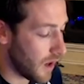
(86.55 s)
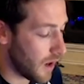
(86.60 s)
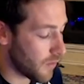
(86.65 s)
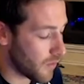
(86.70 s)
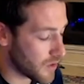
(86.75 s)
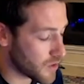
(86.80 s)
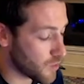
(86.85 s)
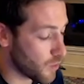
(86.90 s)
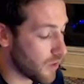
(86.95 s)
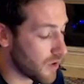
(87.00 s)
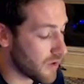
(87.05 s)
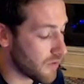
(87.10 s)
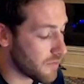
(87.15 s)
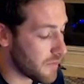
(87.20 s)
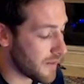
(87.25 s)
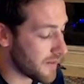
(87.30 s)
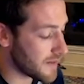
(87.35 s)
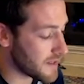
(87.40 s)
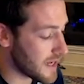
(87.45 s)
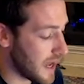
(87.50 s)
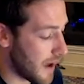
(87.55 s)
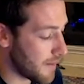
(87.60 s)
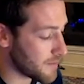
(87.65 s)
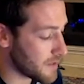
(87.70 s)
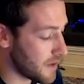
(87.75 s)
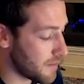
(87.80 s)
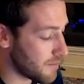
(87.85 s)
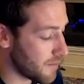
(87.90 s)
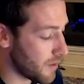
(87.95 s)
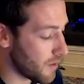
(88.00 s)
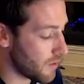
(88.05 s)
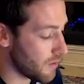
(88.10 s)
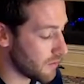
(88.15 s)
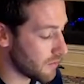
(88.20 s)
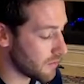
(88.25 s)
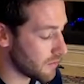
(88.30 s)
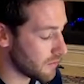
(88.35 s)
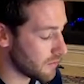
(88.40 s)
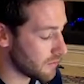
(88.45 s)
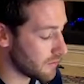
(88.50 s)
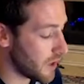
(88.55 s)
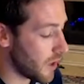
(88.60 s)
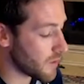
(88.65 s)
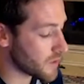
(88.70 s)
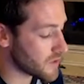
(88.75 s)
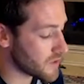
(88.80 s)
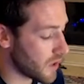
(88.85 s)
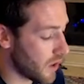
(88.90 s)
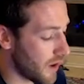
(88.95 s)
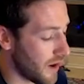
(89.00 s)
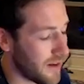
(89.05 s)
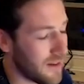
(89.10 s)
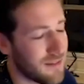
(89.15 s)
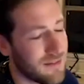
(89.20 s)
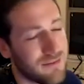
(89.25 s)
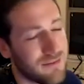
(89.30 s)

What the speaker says: which would have been the tap tempo. No, sorry.